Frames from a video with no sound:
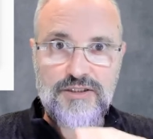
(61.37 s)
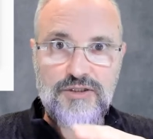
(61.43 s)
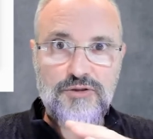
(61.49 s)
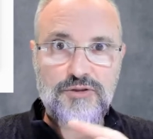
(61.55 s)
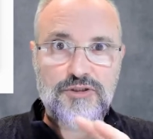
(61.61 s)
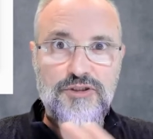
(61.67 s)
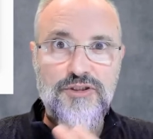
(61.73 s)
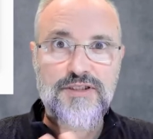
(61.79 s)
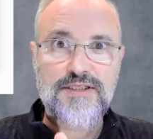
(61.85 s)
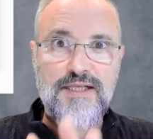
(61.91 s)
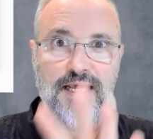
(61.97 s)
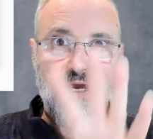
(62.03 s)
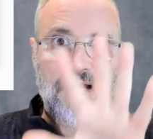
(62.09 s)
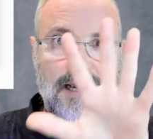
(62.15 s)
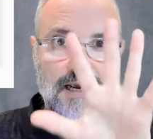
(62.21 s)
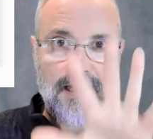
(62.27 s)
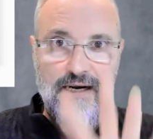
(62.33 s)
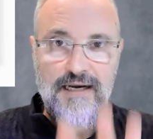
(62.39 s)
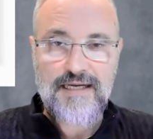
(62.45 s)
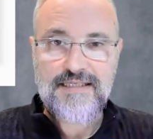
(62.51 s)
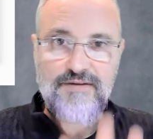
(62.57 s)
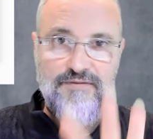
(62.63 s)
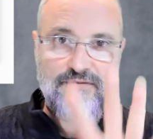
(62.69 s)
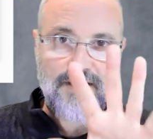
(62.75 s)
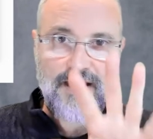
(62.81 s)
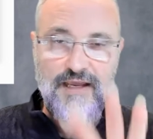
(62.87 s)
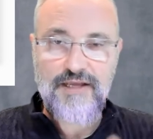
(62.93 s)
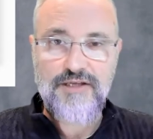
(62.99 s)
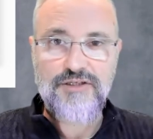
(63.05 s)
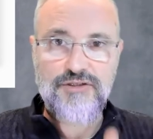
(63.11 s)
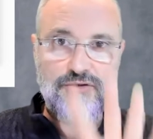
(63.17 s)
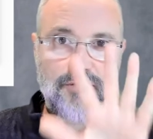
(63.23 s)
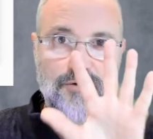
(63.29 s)
It's not just a
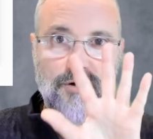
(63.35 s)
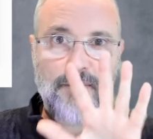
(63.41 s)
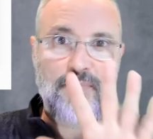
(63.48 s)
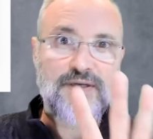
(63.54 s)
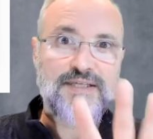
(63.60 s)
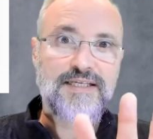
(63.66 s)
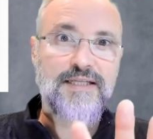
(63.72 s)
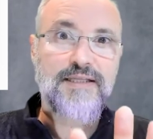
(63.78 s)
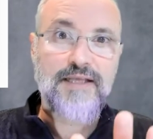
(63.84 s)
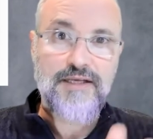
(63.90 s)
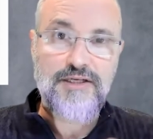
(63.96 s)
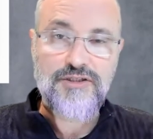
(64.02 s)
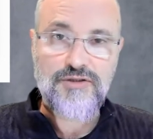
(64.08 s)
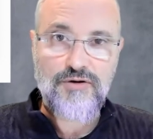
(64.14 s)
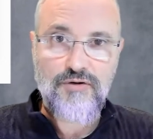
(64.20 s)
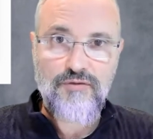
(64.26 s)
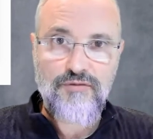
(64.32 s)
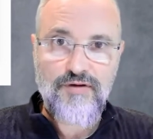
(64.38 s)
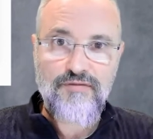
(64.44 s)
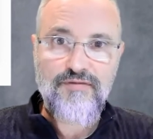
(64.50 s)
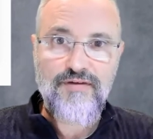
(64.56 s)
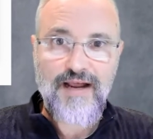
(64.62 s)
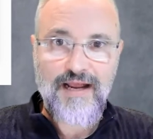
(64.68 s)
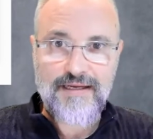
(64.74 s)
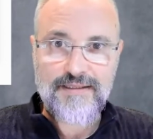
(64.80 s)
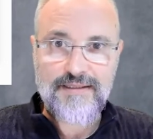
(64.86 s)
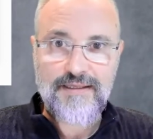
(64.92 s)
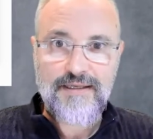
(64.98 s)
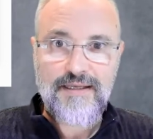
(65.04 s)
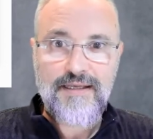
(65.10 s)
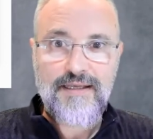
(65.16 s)
classification or a presentation of a fact.